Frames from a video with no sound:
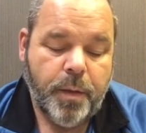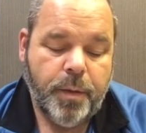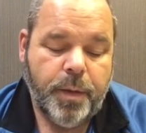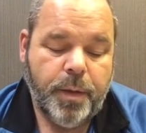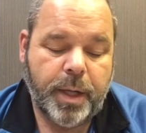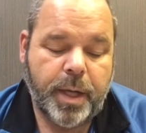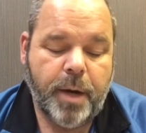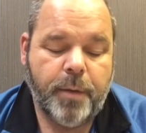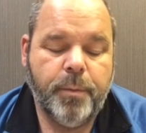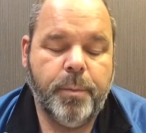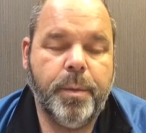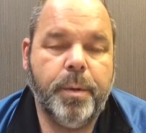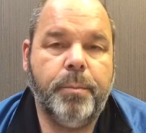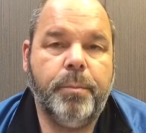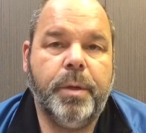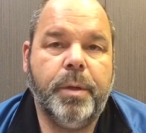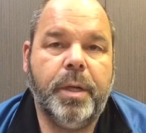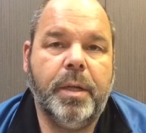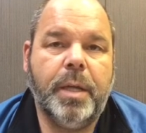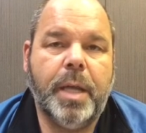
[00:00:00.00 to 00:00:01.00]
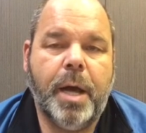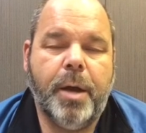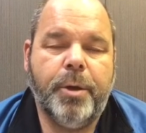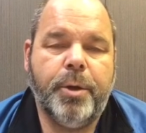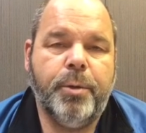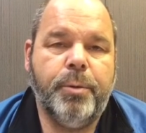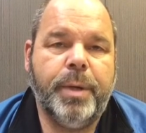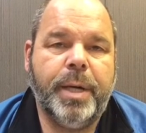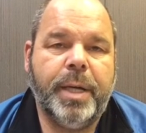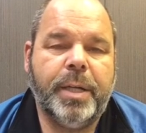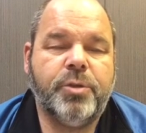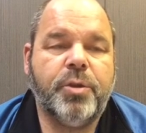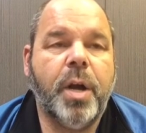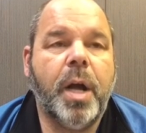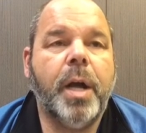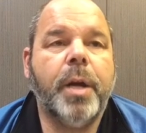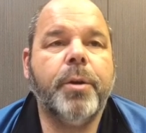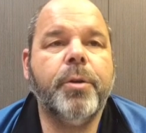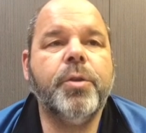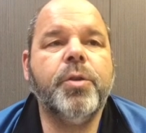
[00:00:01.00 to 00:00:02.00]
the government would allow you an
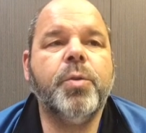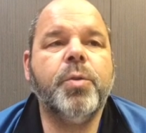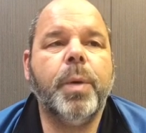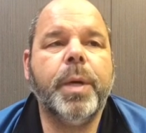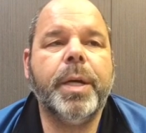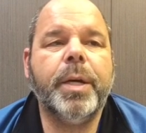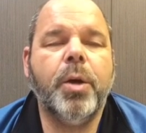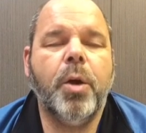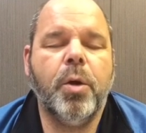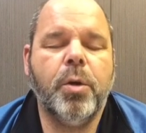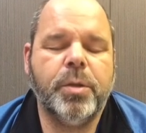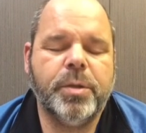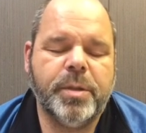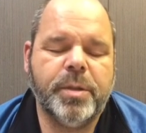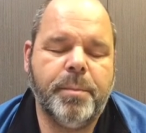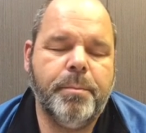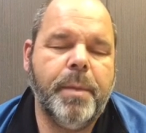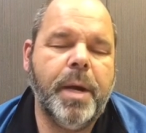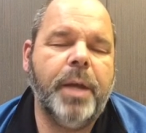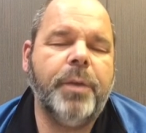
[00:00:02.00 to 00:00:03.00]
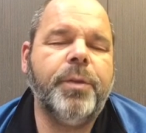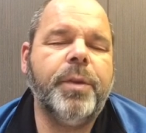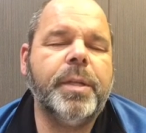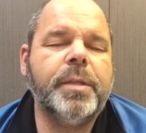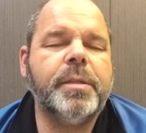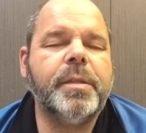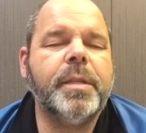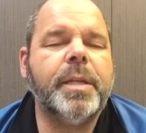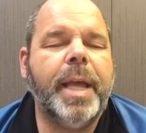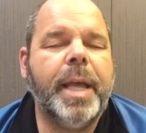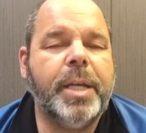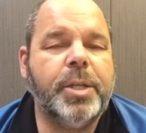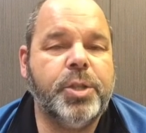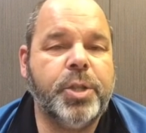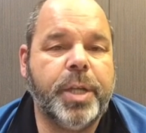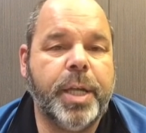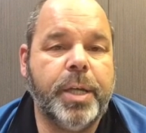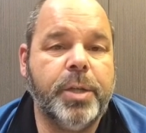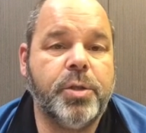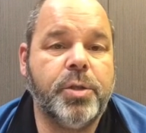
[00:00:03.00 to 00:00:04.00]
extra $120 a month as an
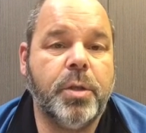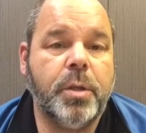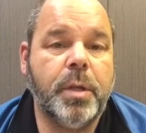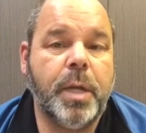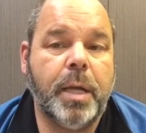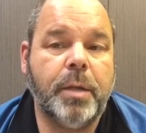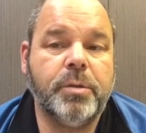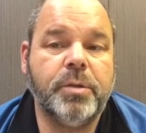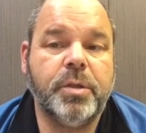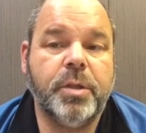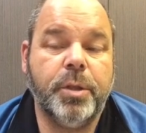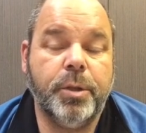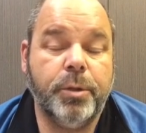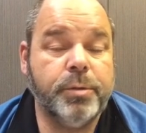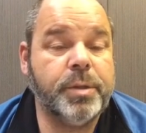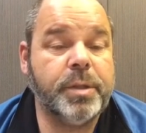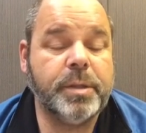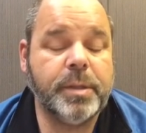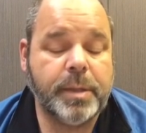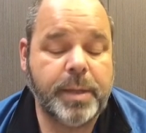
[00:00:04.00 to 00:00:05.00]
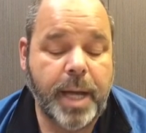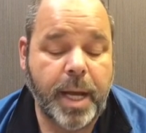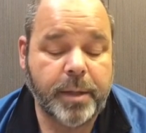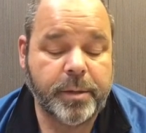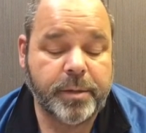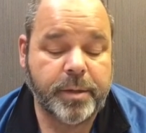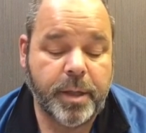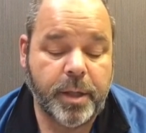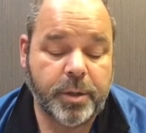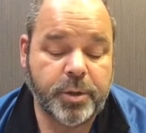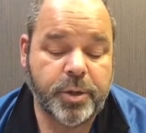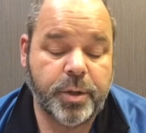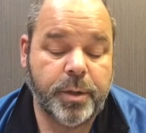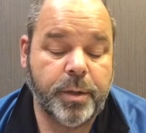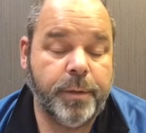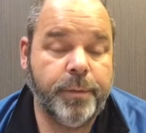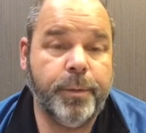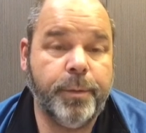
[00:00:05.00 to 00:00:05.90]
educational allowance to use as a tax deduction.